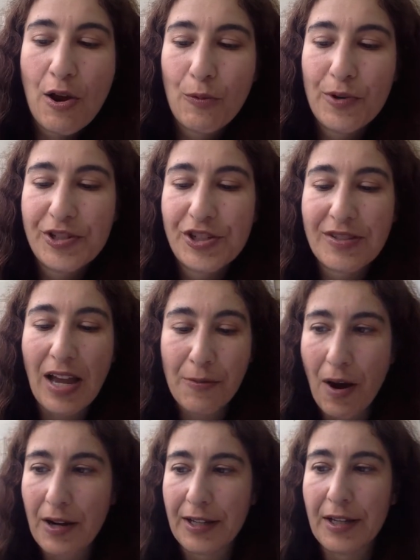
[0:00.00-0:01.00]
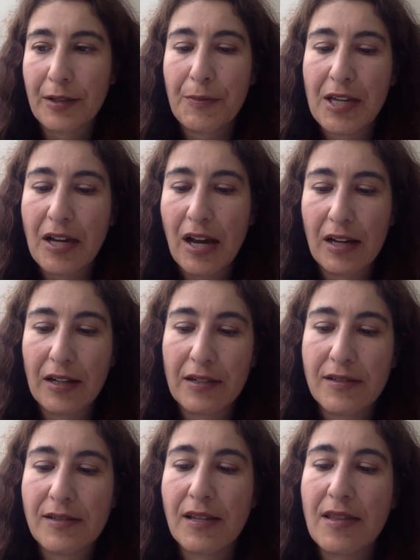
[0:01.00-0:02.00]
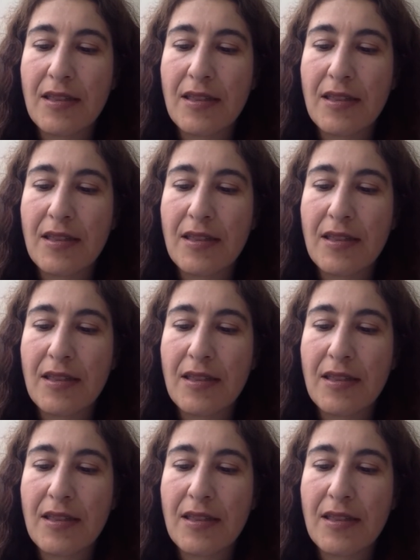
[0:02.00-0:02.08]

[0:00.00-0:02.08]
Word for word: which is ironic because